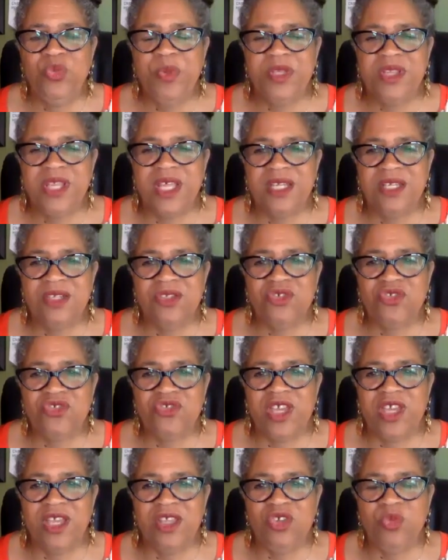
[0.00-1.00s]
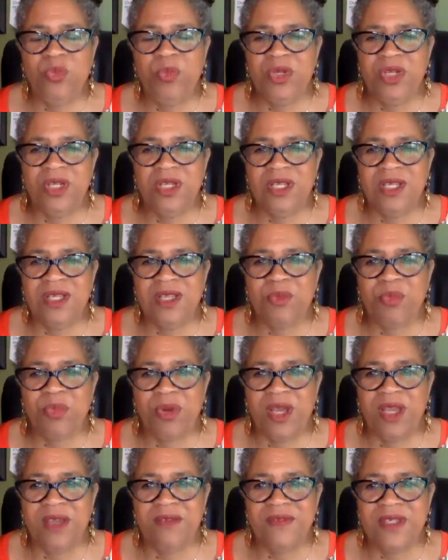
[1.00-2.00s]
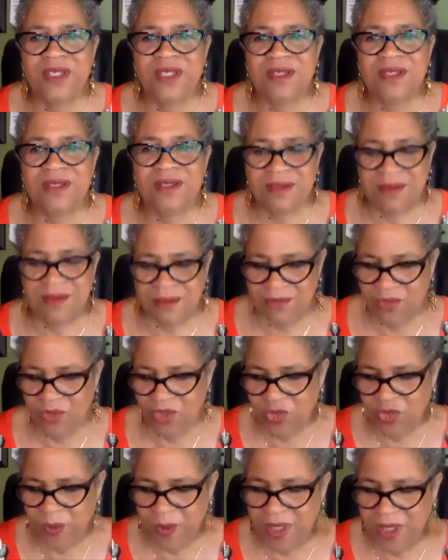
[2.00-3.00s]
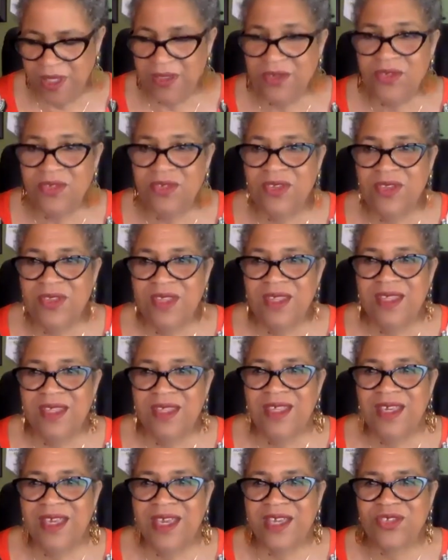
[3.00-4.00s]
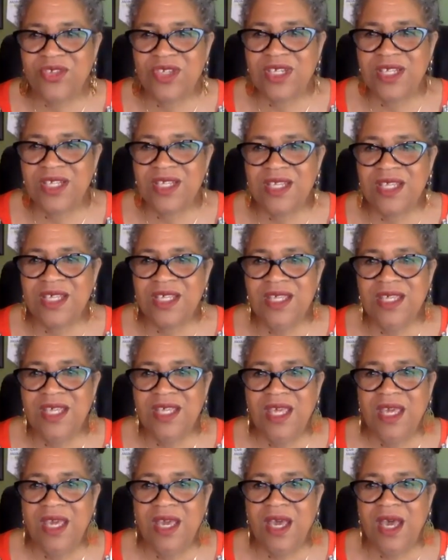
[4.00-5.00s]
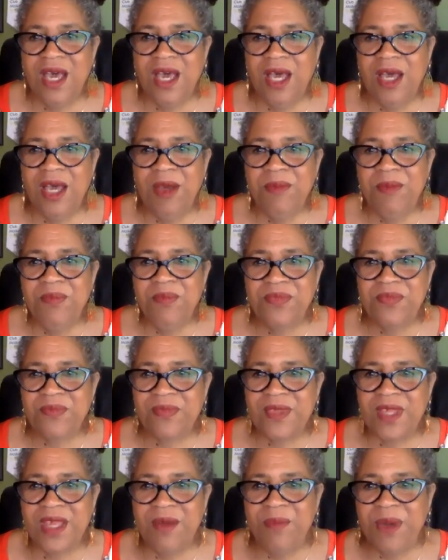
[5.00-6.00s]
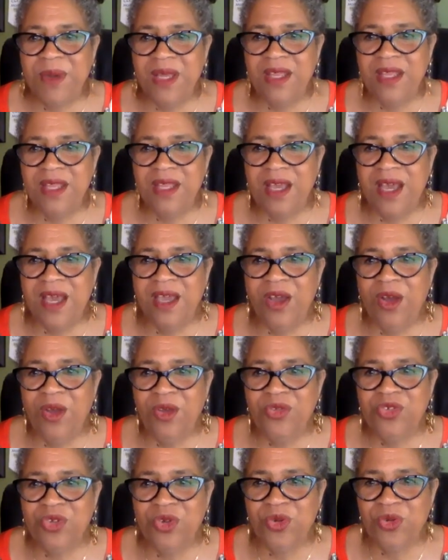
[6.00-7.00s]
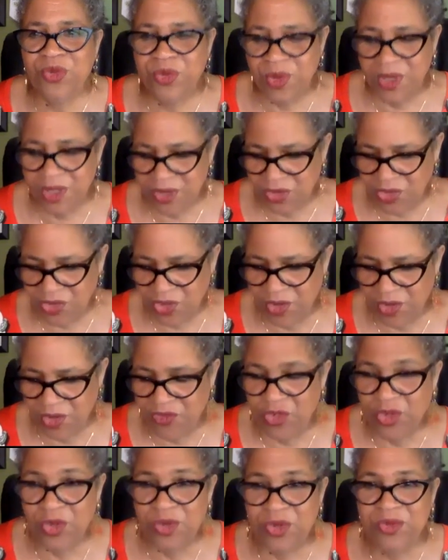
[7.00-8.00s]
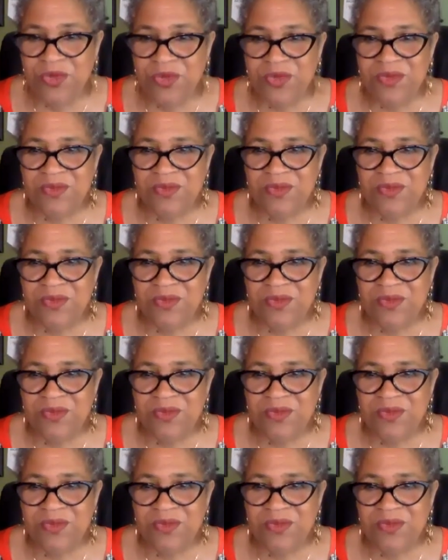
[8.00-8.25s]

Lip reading: put that in your chat, you put it in the private response accidentally. But I also want, so if you'll,